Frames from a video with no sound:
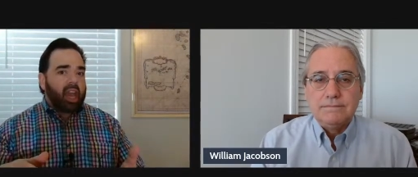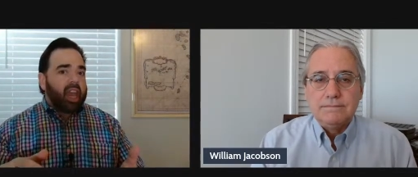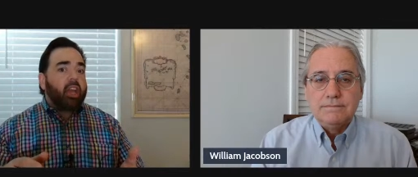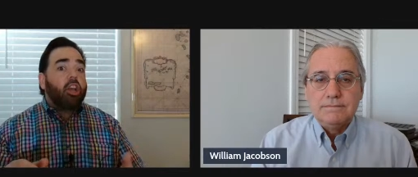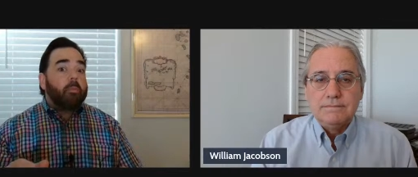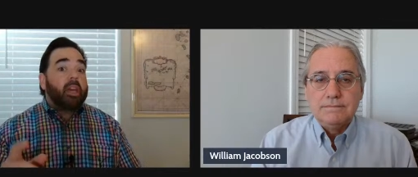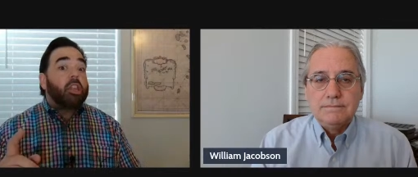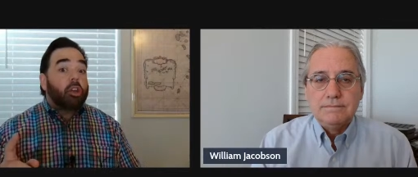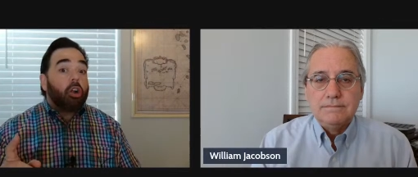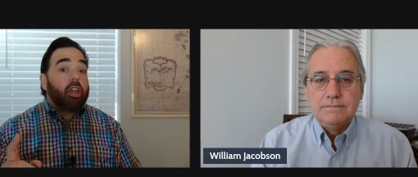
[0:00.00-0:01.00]
Speaker 1: it could be
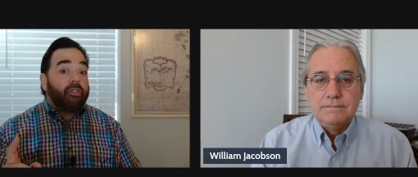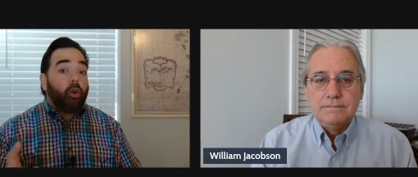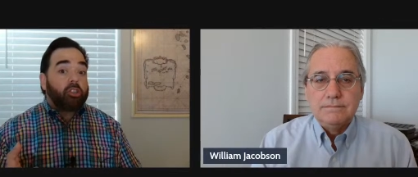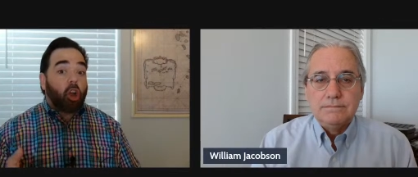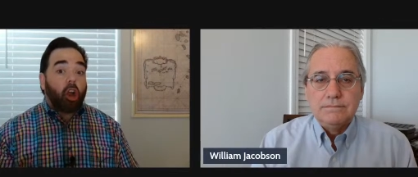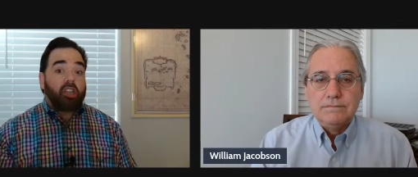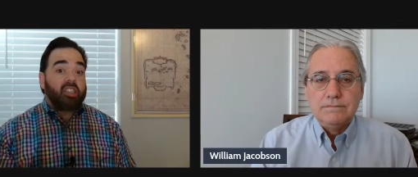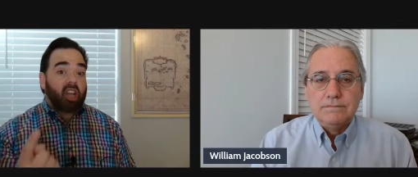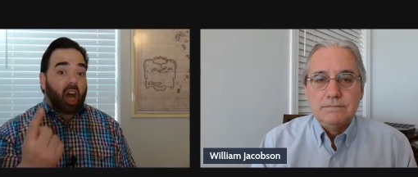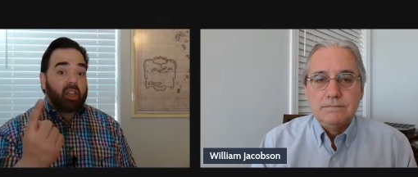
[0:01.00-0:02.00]
34
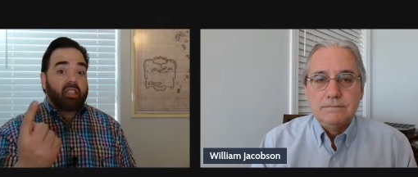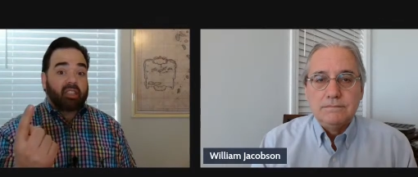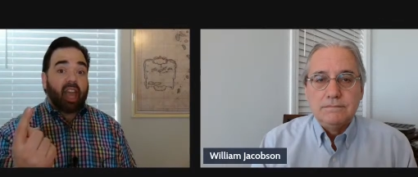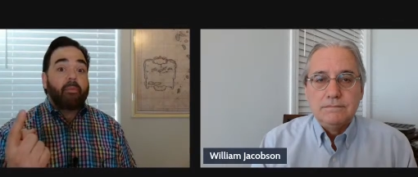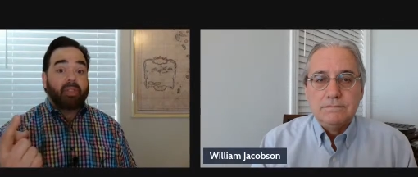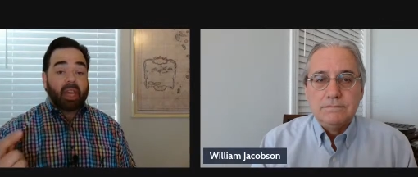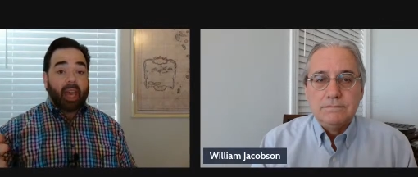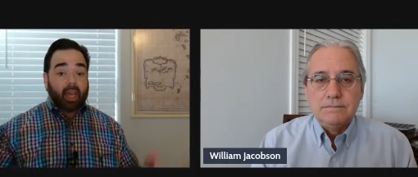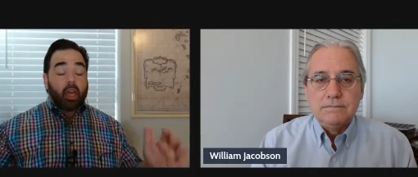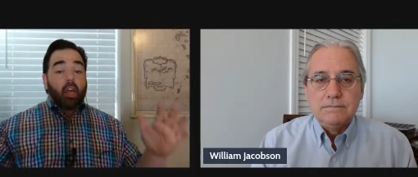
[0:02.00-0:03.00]
charges on the same
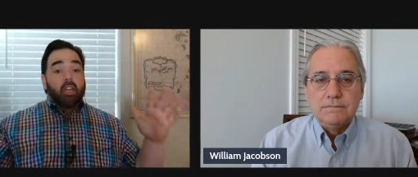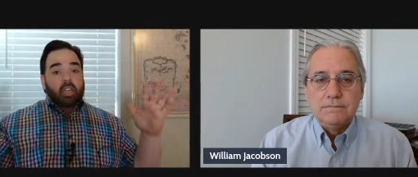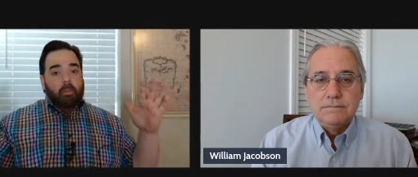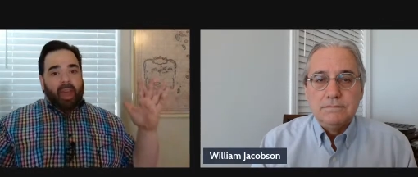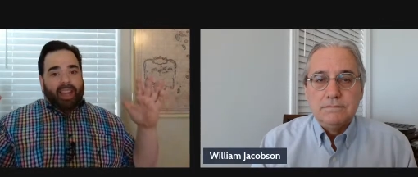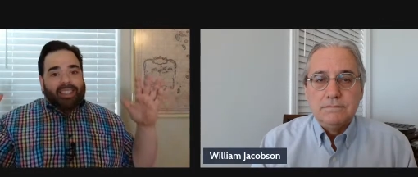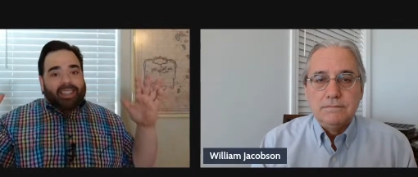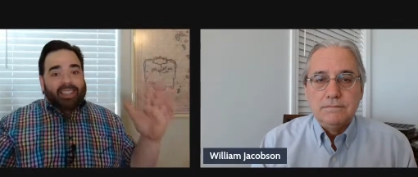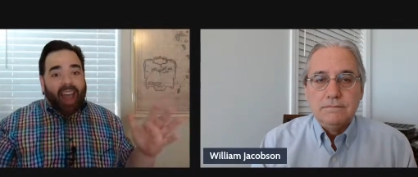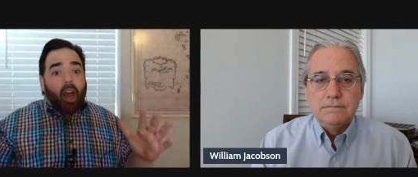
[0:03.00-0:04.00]
thing to make it
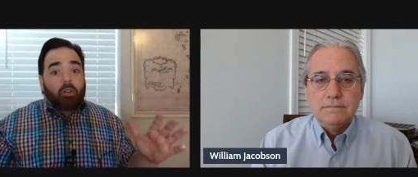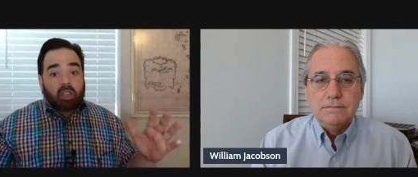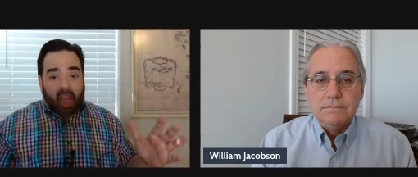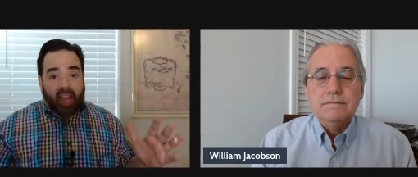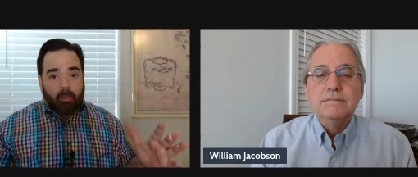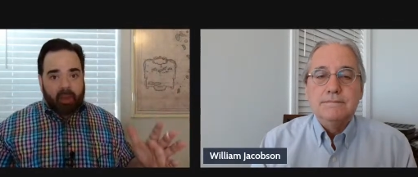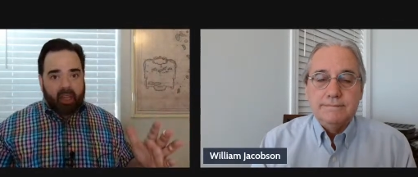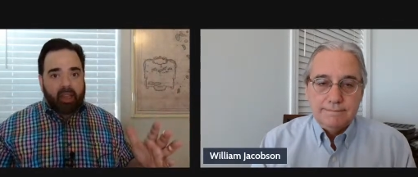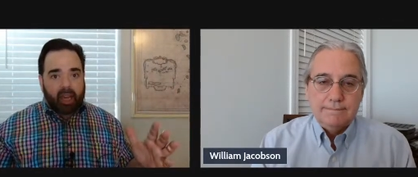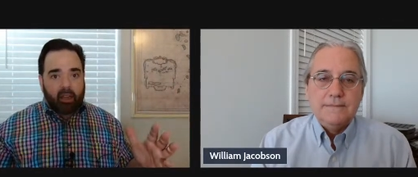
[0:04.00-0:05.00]
sound like a
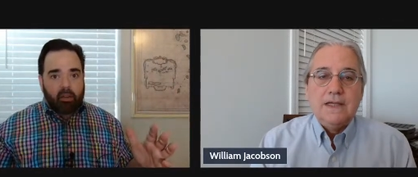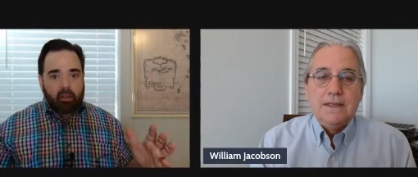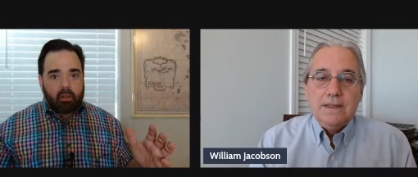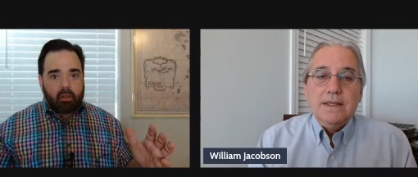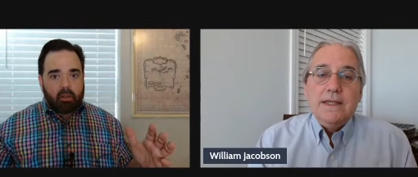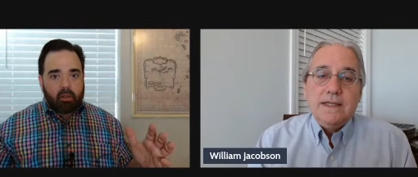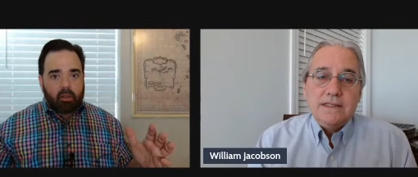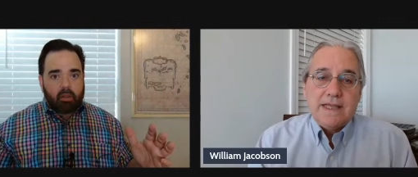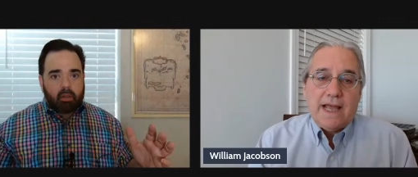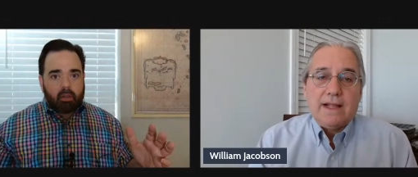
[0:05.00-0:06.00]
big thing.
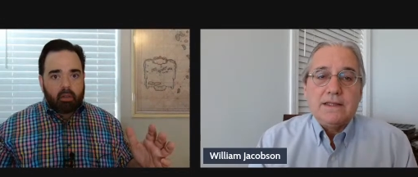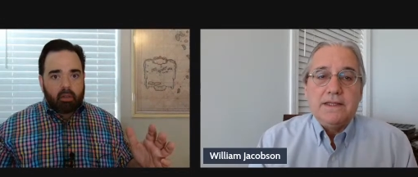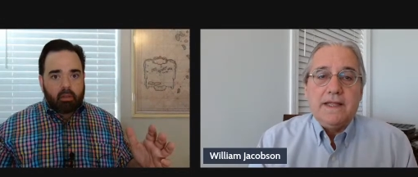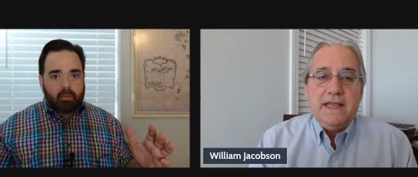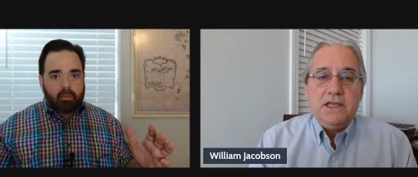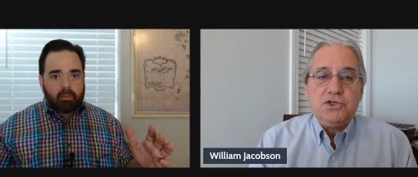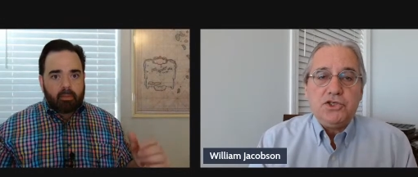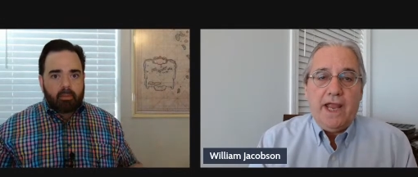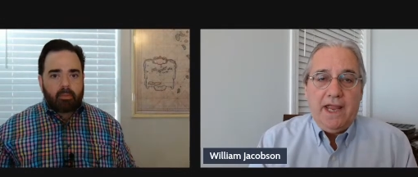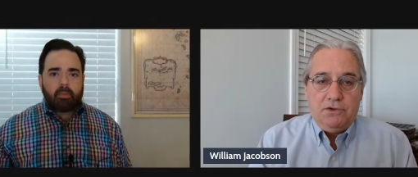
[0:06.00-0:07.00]
Speaker 2: Exactly.
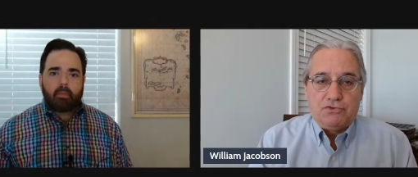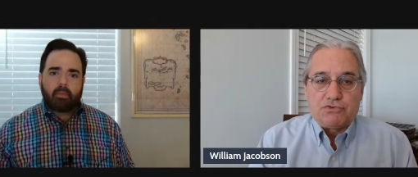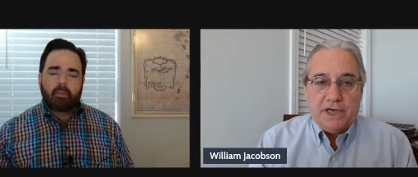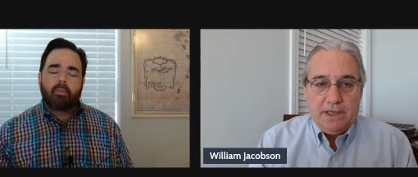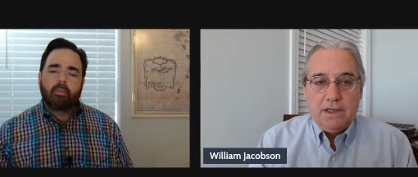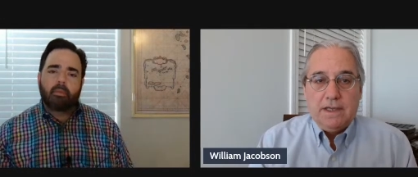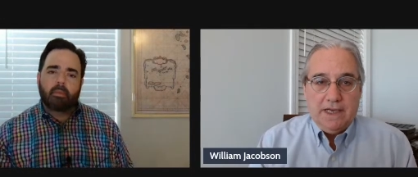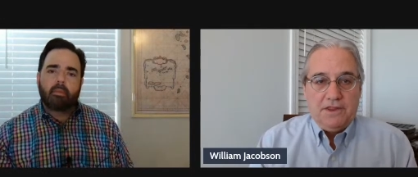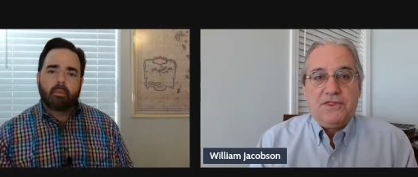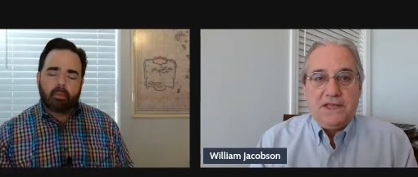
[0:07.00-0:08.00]
Each entry,
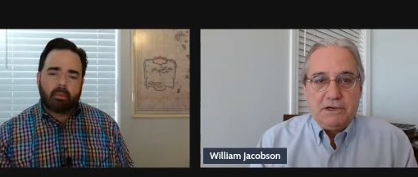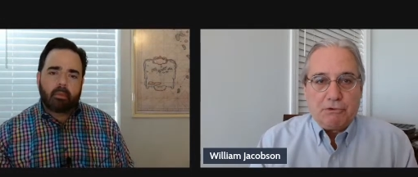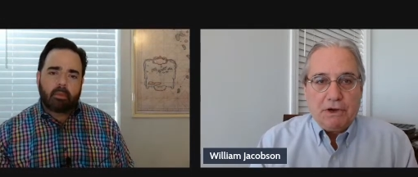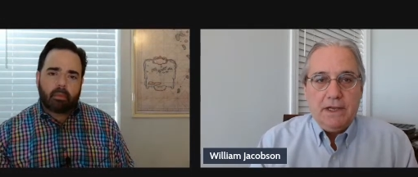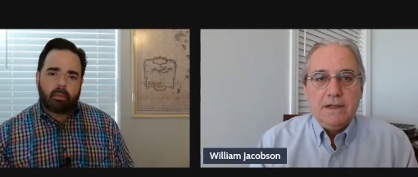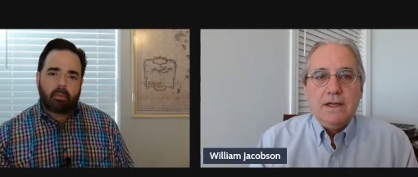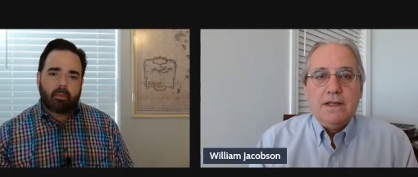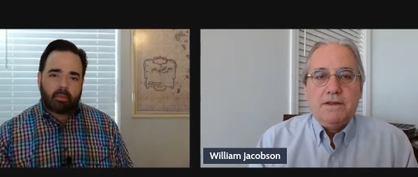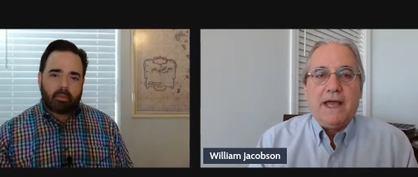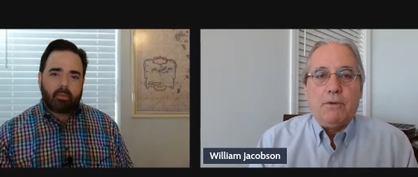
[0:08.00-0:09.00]
in theory,
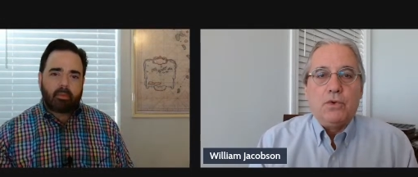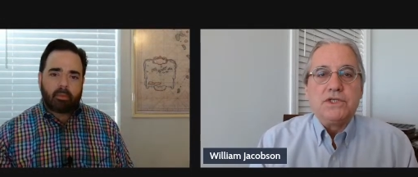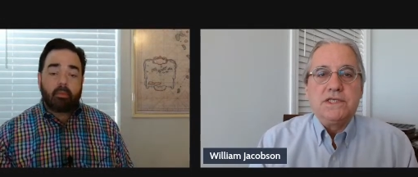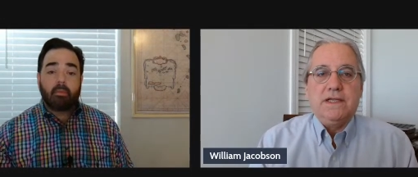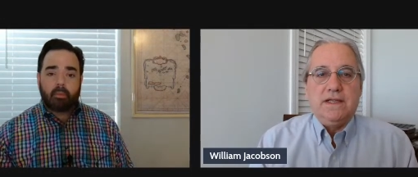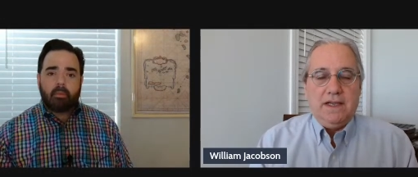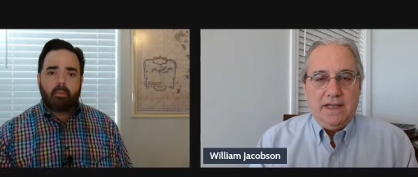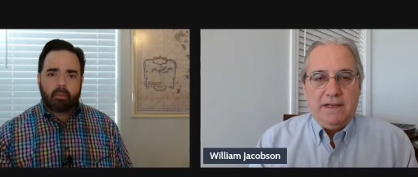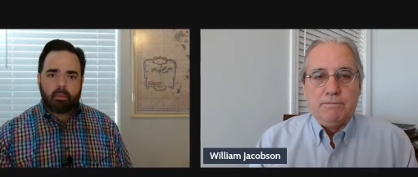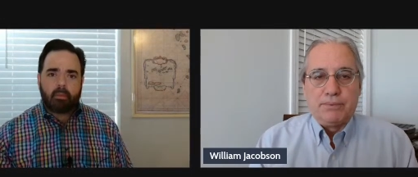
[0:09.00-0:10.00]
that was
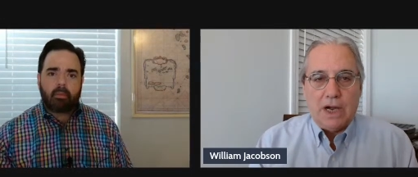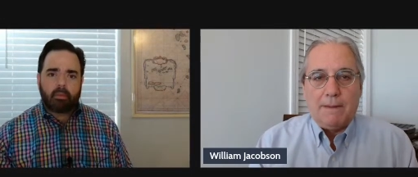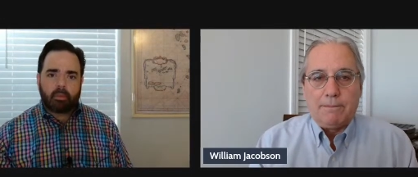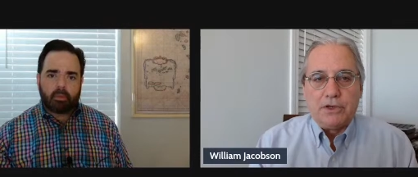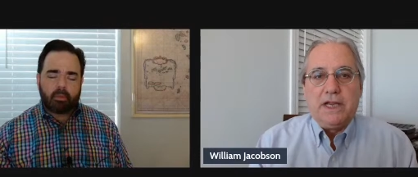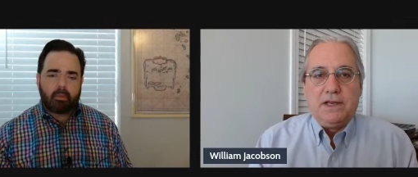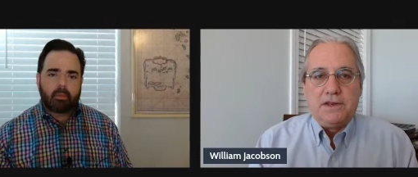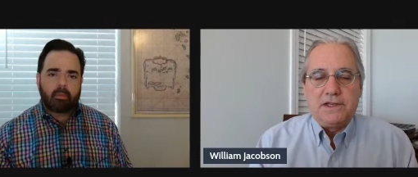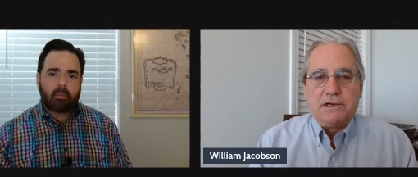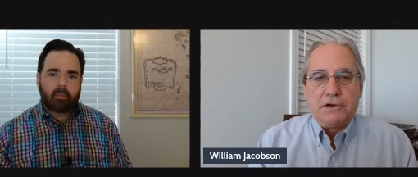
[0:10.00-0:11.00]
improper
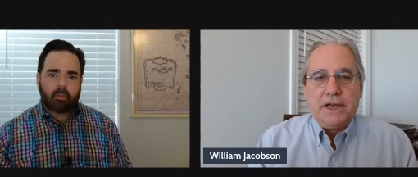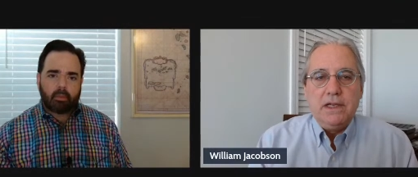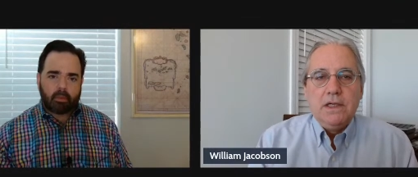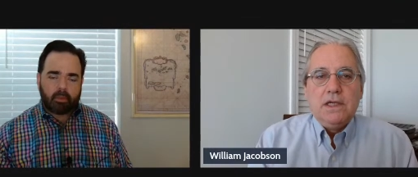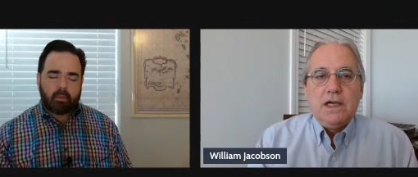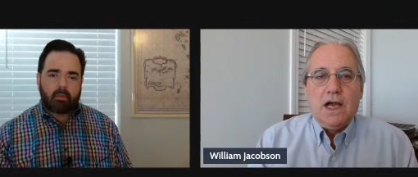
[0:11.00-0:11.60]
in theory,